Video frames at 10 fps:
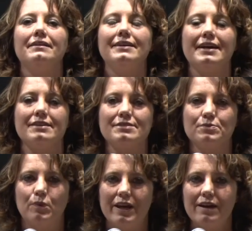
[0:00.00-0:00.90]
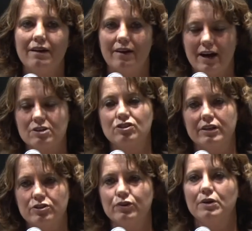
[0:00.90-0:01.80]
Yes, we are
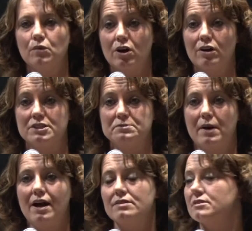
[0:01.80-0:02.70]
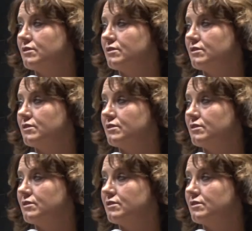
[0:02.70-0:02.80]
actually doing work on sprouts.